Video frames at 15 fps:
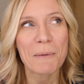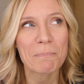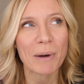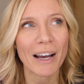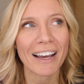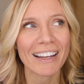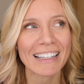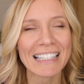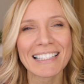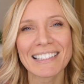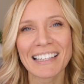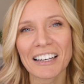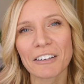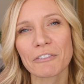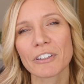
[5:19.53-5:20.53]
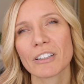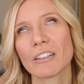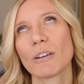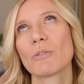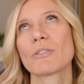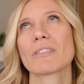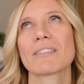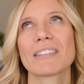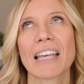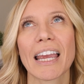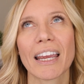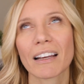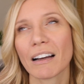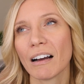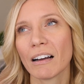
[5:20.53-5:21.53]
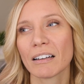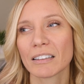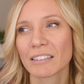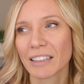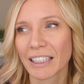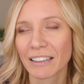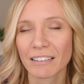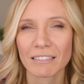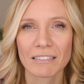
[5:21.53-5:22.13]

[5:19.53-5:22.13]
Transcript: But instead of, you know, just saying, oh, like,